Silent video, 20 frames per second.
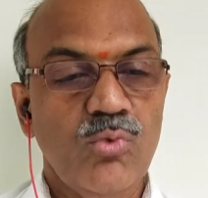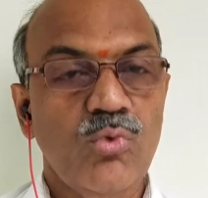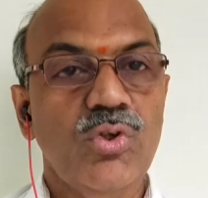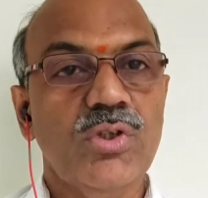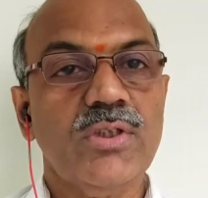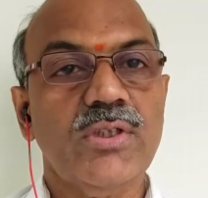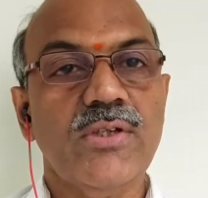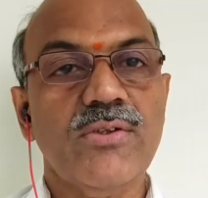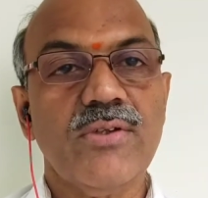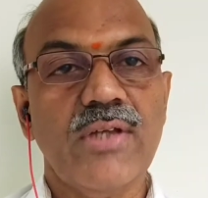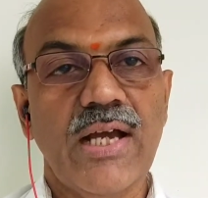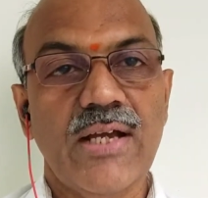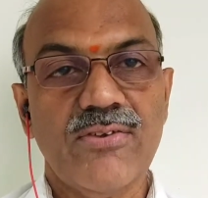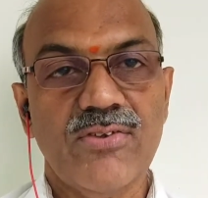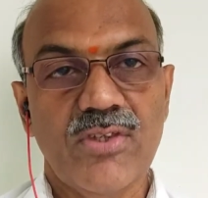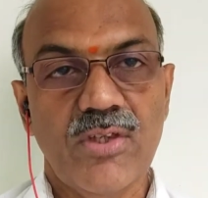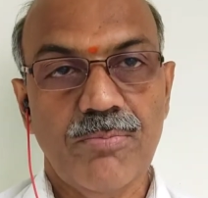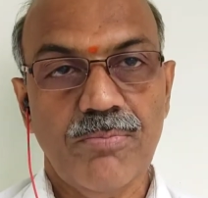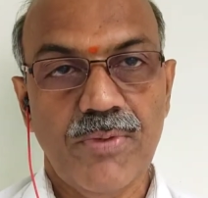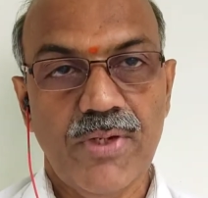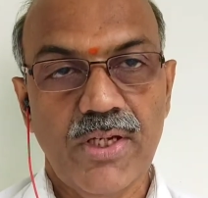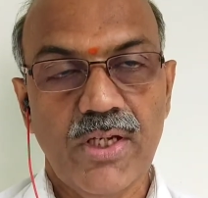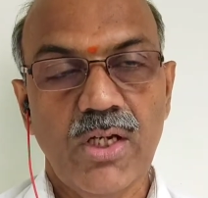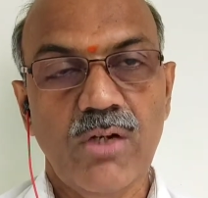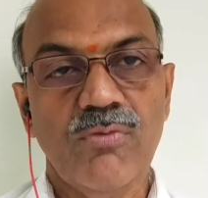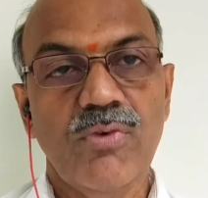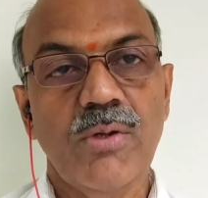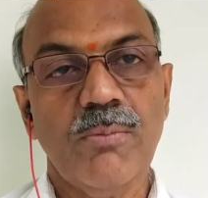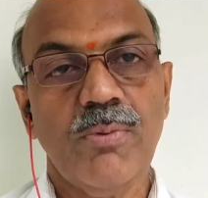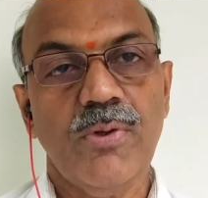First is accepting
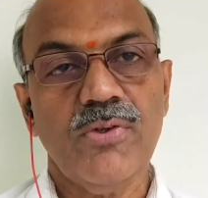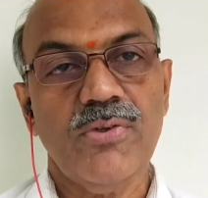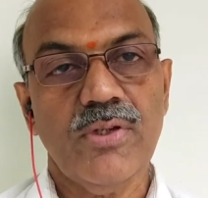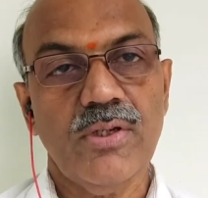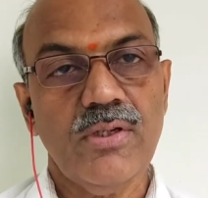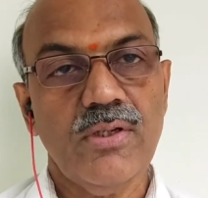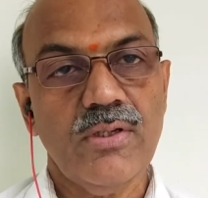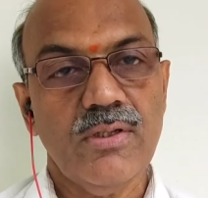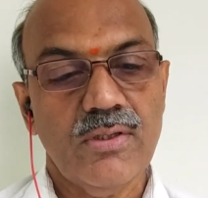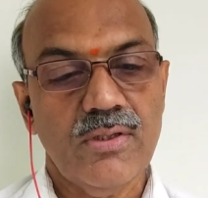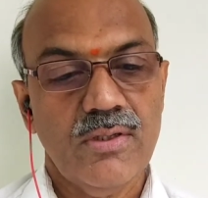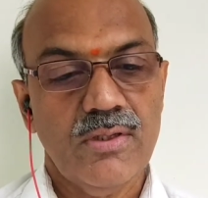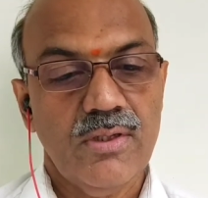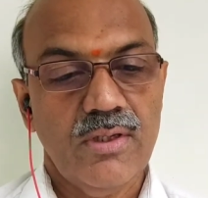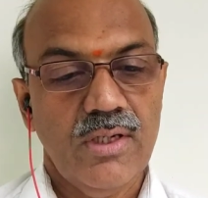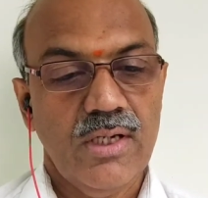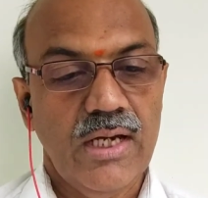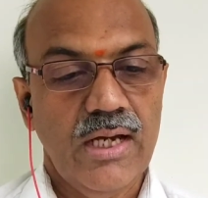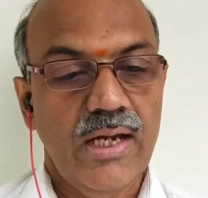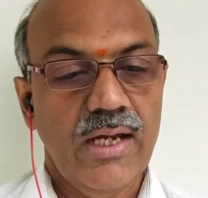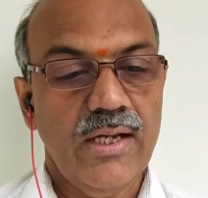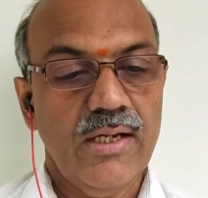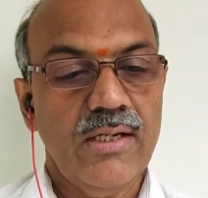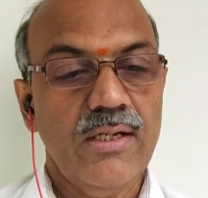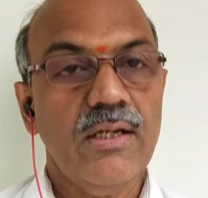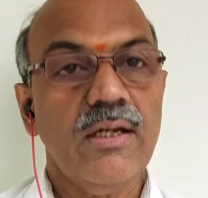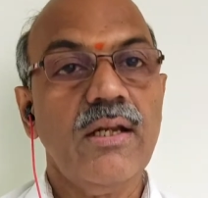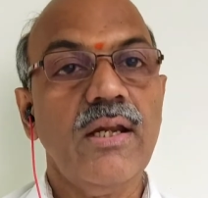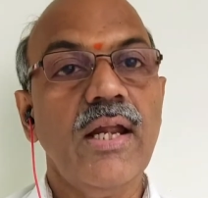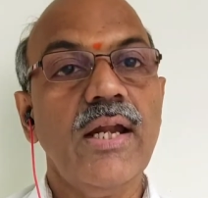of deposits
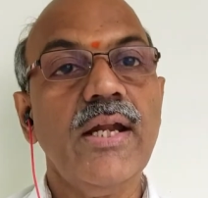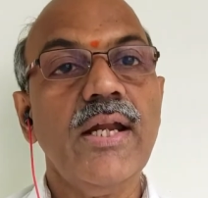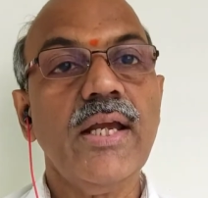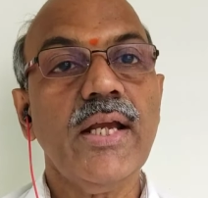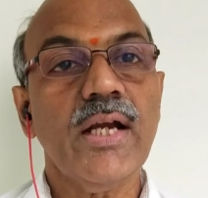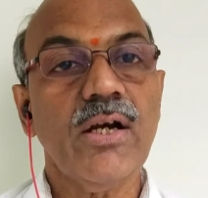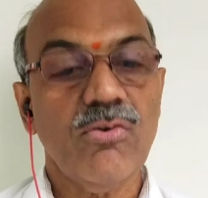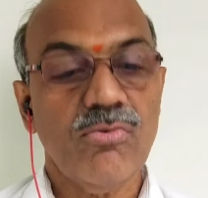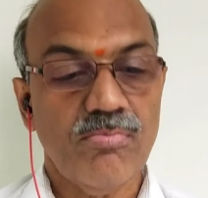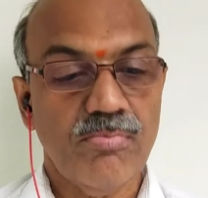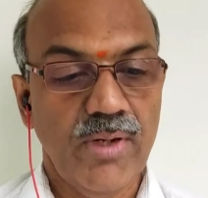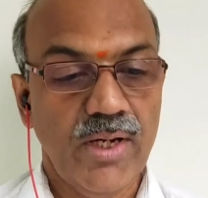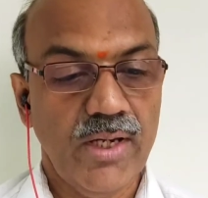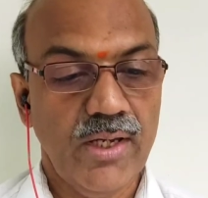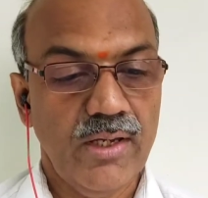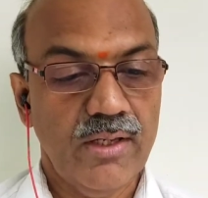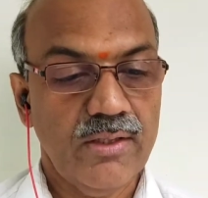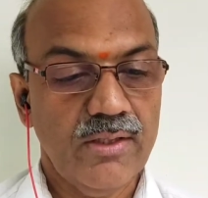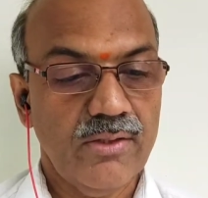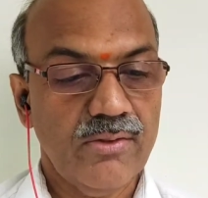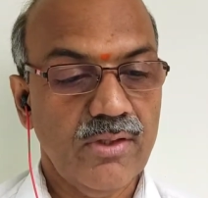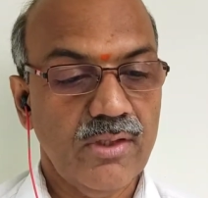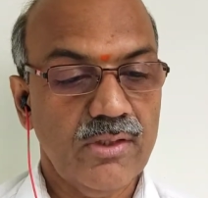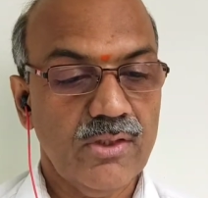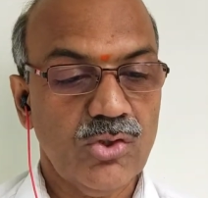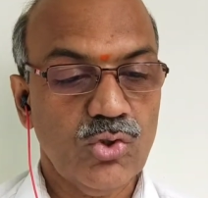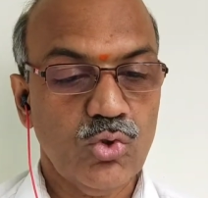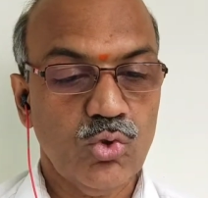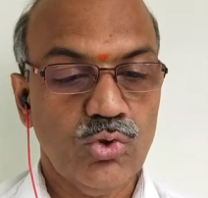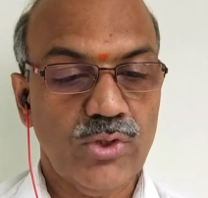and lending of money. These are
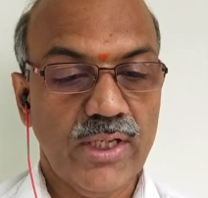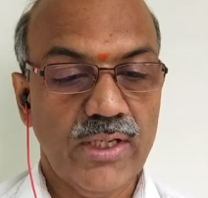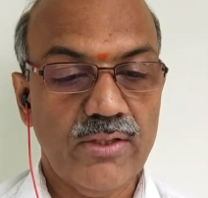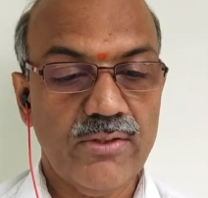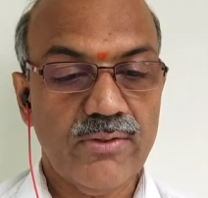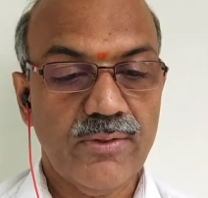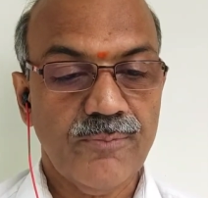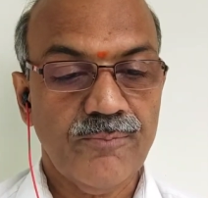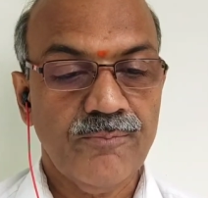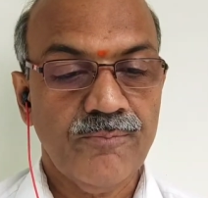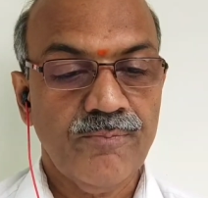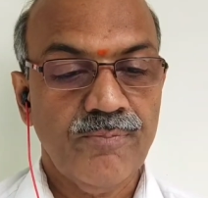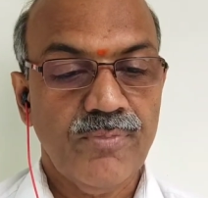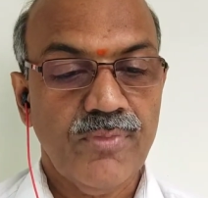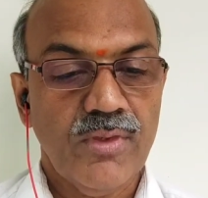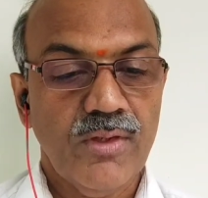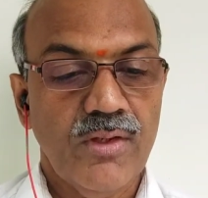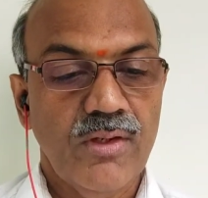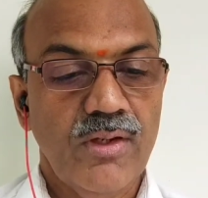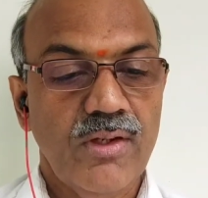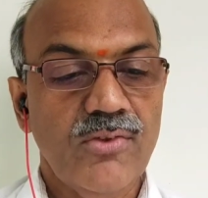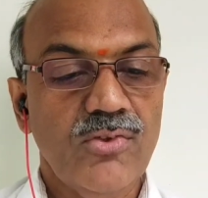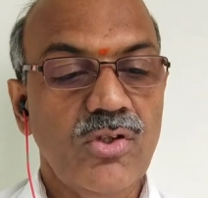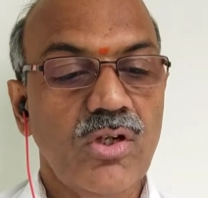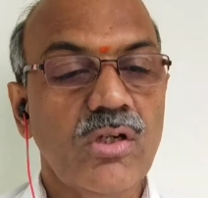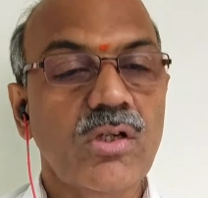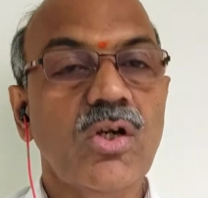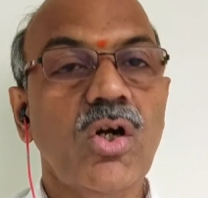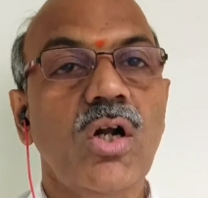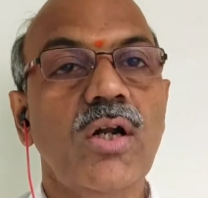the two things. Is
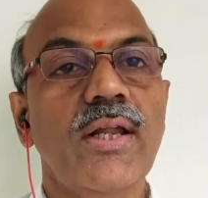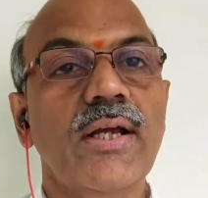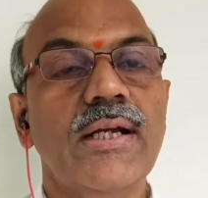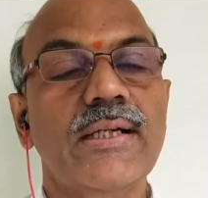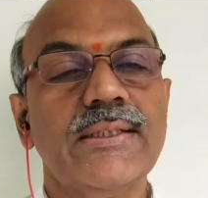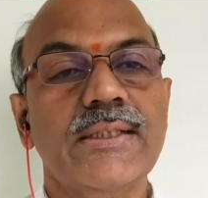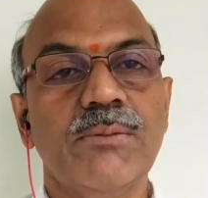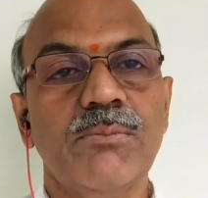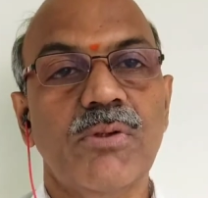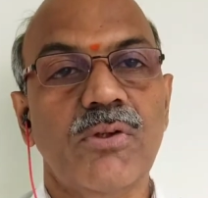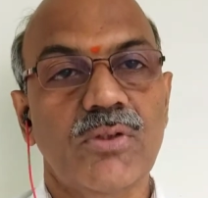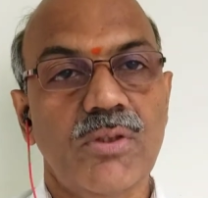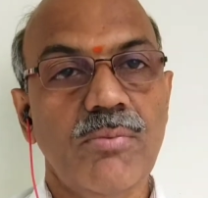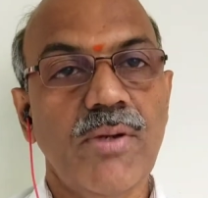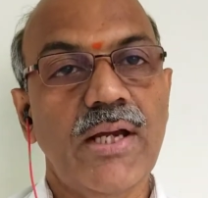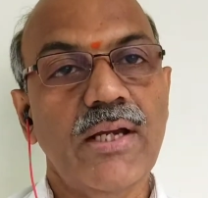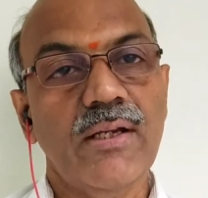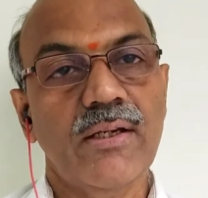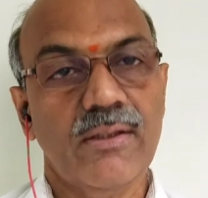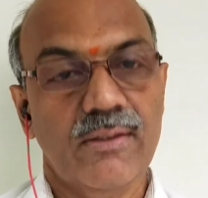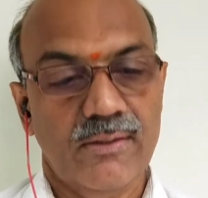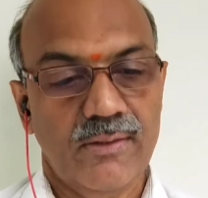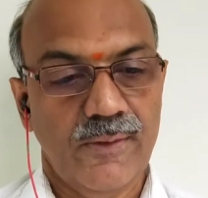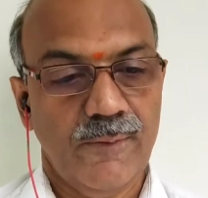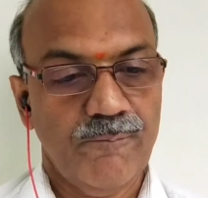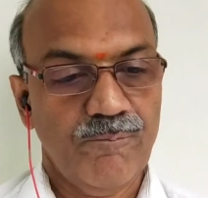not called a customer of the banker.